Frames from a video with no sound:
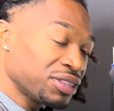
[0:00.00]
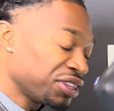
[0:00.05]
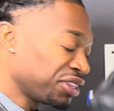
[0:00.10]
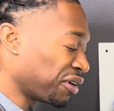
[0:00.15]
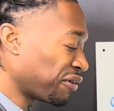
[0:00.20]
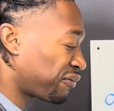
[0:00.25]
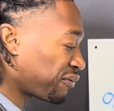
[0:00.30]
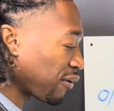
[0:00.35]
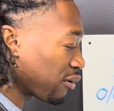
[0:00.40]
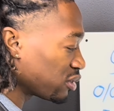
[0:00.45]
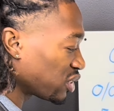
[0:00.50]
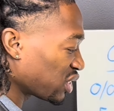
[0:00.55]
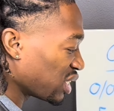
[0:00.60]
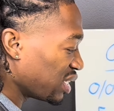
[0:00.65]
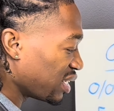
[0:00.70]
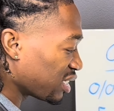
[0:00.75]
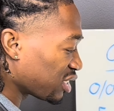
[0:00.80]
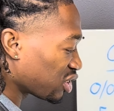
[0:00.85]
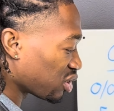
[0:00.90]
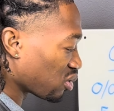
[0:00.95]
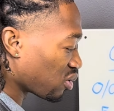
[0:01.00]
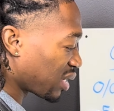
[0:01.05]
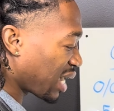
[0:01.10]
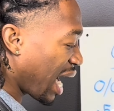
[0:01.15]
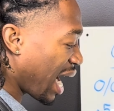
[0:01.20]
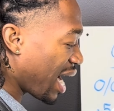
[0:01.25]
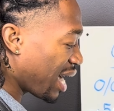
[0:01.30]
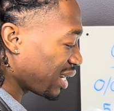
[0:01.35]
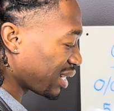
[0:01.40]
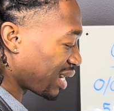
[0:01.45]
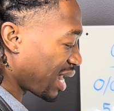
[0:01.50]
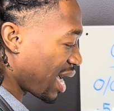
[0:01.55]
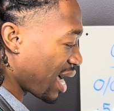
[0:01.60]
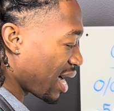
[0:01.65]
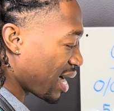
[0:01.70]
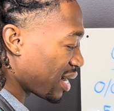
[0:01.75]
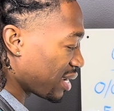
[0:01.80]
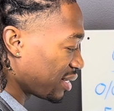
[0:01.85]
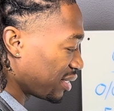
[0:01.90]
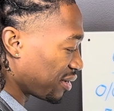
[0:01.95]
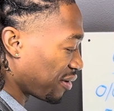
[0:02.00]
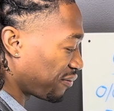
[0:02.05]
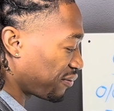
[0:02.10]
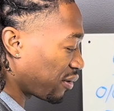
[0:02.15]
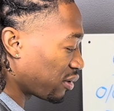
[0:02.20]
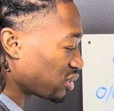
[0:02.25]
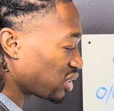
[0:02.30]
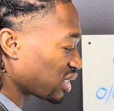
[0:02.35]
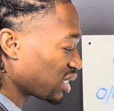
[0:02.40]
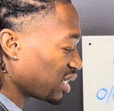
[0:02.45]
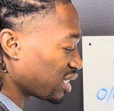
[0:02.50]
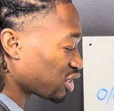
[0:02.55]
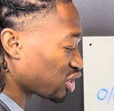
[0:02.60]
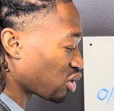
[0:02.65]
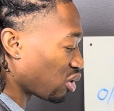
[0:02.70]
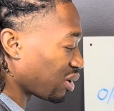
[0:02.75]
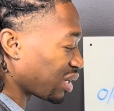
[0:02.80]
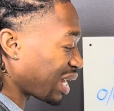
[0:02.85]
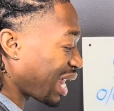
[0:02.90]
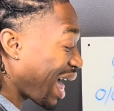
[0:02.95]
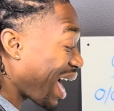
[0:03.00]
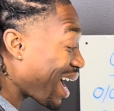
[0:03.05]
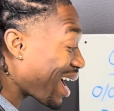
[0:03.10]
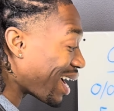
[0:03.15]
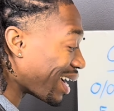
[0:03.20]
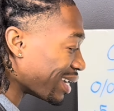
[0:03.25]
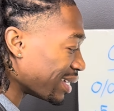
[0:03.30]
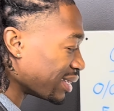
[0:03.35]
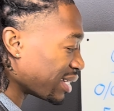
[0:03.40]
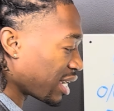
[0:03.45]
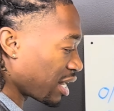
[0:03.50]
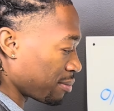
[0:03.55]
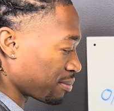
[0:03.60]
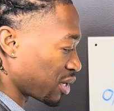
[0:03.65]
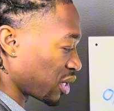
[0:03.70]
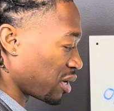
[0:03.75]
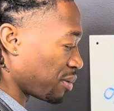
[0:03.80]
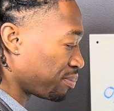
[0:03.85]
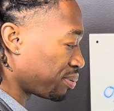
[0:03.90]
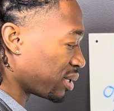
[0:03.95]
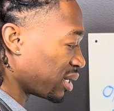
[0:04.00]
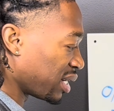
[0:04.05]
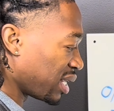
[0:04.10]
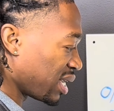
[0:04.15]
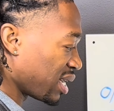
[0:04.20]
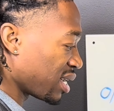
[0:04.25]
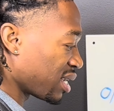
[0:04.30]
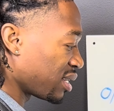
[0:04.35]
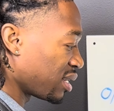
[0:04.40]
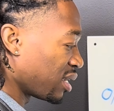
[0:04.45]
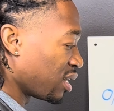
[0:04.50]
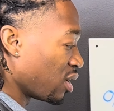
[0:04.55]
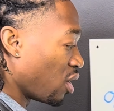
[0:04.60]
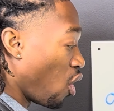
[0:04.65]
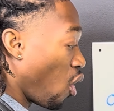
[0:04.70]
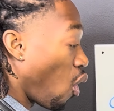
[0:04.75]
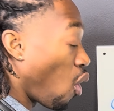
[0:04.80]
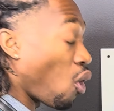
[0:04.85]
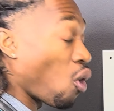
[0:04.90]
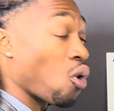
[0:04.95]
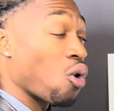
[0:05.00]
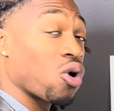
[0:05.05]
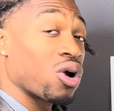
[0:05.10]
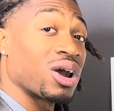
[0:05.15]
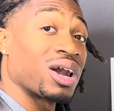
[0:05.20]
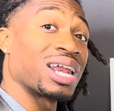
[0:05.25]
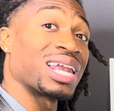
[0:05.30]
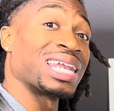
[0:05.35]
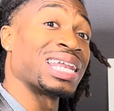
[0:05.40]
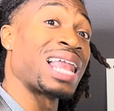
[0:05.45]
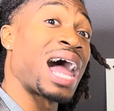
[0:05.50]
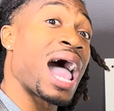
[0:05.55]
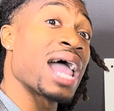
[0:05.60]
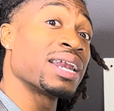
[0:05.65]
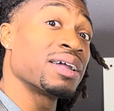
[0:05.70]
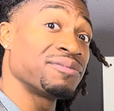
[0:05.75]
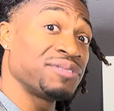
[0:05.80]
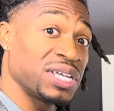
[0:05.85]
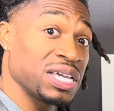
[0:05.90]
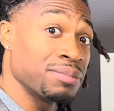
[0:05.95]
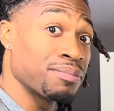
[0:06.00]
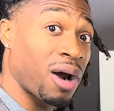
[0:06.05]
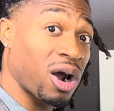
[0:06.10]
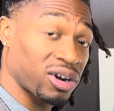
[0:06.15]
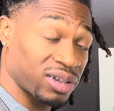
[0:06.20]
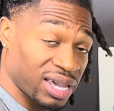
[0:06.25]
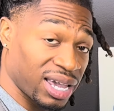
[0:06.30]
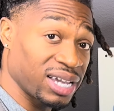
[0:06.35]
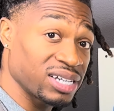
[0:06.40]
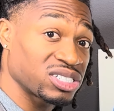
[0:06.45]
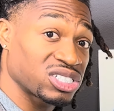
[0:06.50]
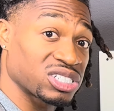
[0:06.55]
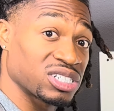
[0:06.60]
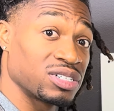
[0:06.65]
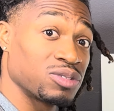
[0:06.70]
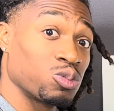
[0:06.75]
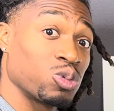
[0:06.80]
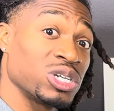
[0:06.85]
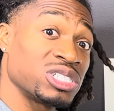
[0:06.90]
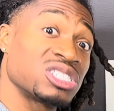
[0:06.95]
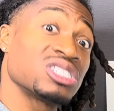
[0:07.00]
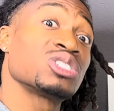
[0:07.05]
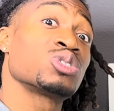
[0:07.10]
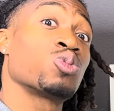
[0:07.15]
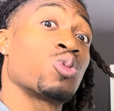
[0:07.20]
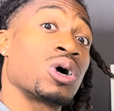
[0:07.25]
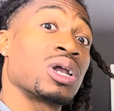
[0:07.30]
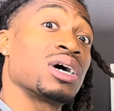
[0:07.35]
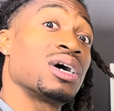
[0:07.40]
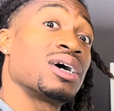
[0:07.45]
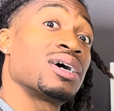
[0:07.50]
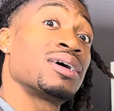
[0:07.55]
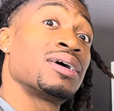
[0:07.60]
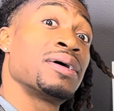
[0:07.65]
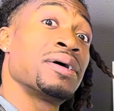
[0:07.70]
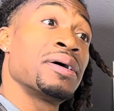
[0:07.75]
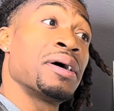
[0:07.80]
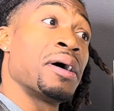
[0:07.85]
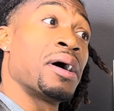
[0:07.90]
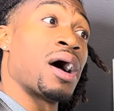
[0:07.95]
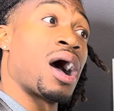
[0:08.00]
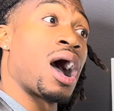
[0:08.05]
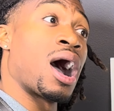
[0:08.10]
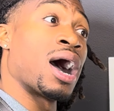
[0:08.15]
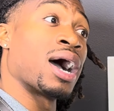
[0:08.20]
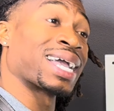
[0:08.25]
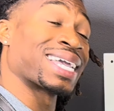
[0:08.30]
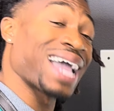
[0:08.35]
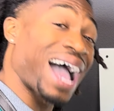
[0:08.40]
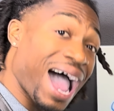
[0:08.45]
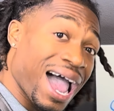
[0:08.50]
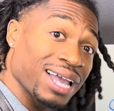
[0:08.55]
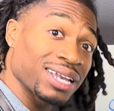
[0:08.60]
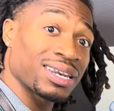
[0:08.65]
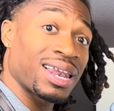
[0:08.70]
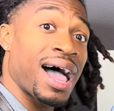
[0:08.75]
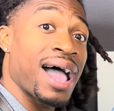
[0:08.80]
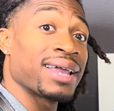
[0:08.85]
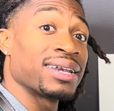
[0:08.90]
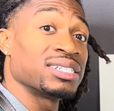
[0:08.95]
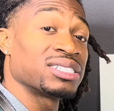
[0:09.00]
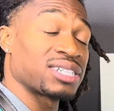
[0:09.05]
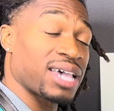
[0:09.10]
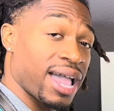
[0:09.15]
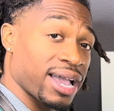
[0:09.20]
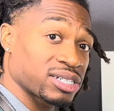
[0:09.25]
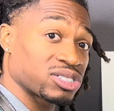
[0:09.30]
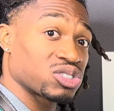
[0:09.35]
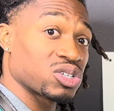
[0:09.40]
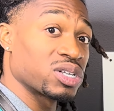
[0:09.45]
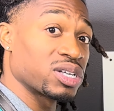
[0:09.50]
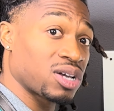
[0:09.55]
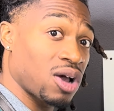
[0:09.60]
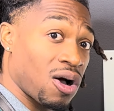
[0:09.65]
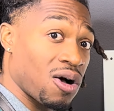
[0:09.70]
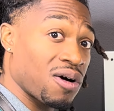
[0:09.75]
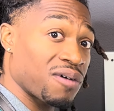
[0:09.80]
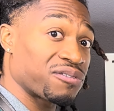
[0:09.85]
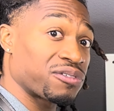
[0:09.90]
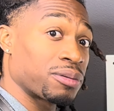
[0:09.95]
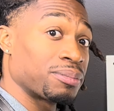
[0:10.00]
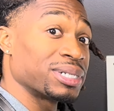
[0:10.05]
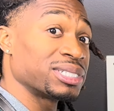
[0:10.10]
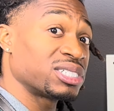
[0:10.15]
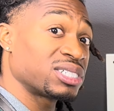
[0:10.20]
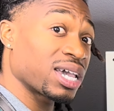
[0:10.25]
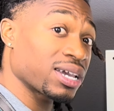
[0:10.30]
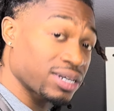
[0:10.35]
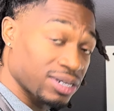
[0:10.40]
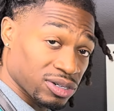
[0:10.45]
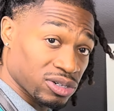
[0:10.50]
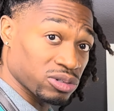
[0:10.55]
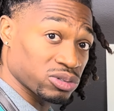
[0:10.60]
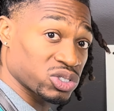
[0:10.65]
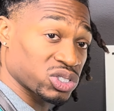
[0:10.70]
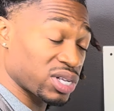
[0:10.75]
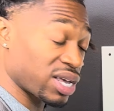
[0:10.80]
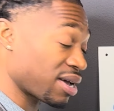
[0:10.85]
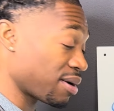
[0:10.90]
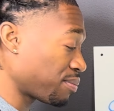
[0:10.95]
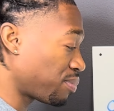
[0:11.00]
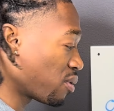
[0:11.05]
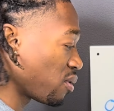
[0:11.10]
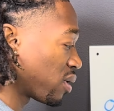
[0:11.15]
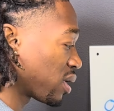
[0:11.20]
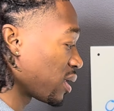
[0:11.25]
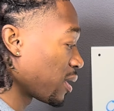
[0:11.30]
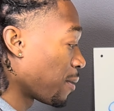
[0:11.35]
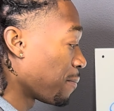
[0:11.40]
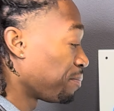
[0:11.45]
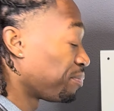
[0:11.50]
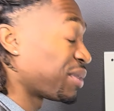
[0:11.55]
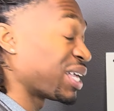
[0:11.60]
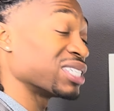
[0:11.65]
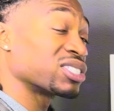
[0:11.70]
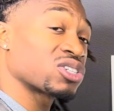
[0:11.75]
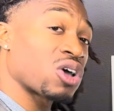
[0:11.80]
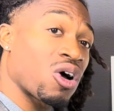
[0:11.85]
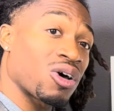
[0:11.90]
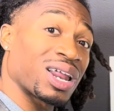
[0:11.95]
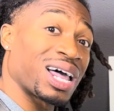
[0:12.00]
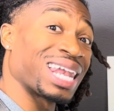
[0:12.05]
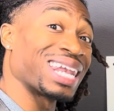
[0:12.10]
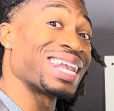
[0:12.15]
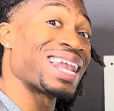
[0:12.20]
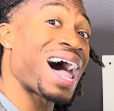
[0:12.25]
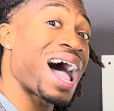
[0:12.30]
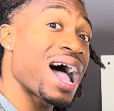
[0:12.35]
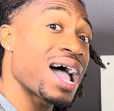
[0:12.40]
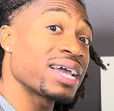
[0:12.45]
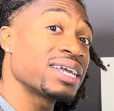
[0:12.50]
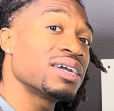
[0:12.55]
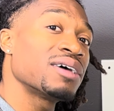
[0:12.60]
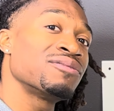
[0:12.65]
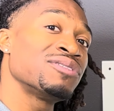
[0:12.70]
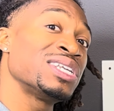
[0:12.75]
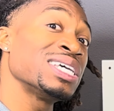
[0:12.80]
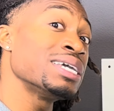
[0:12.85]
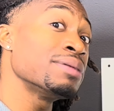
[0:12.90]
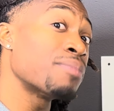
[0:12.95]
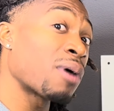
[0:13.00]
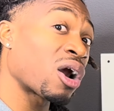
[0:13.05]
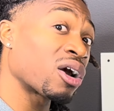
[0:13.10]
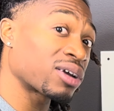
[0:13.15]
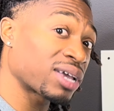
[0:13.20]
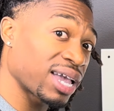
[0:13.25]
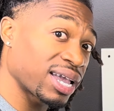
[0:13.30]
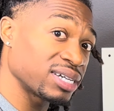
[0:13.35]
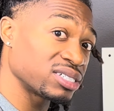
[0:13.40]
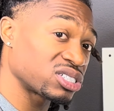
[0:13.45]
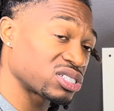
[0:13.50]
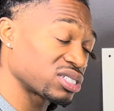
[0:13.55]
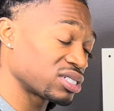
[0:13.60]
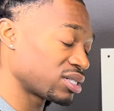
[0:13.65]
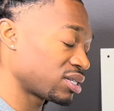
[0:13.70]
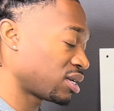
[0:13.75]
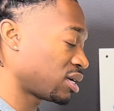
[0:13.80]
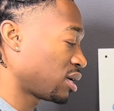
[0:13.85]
the first initial guideline, the first initial line that I'm gonna put in, or line of demarcation, which is what a guideline is actually called from a technical standpoint. It's called a line of demarcation,